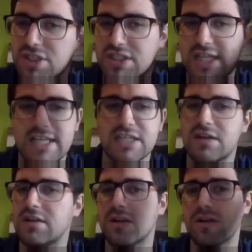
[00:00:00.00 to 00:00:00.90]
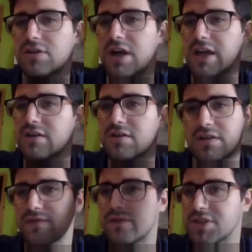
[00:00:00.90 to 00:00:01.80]
classical or either the
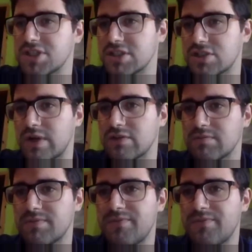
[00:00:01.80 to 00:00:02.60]
information is quantum.